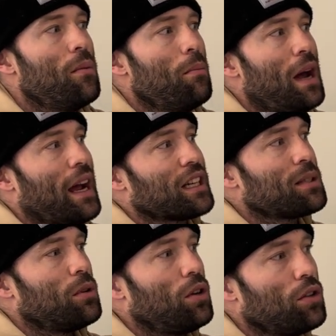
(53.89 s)

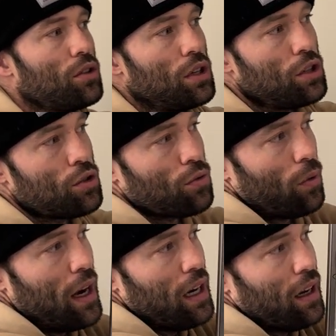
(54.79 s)
Maximal
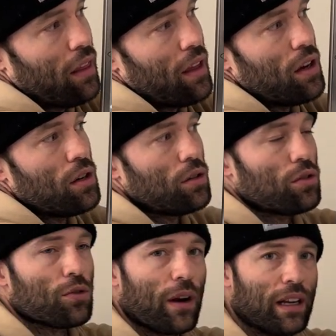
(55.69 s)
strength
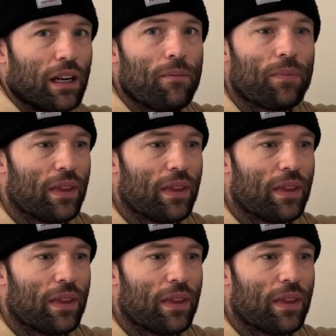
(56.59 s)
training,